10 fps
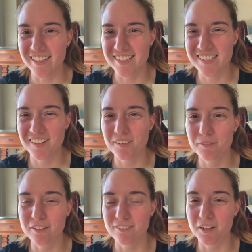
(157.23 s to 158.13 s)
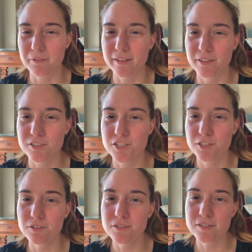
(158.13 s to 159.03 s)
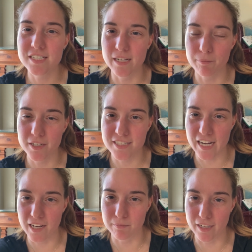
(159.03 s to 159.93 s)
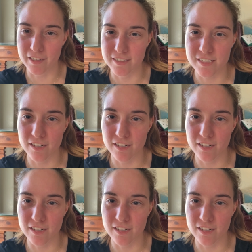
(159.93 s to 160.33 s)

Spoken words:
So we're following two separate timelines